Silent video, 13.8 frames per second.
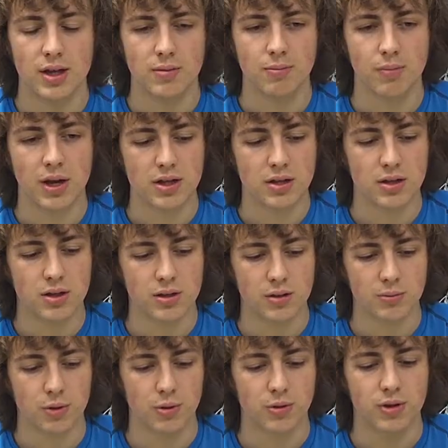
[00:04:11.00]
it made
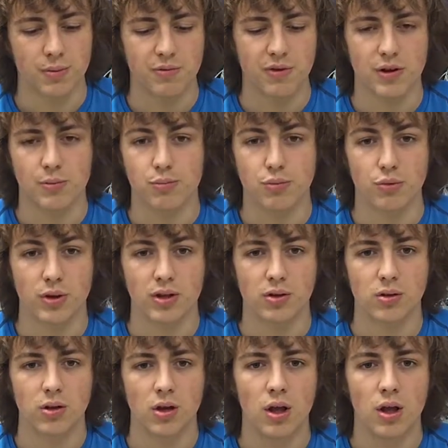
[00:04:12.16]
the prototype very brittle,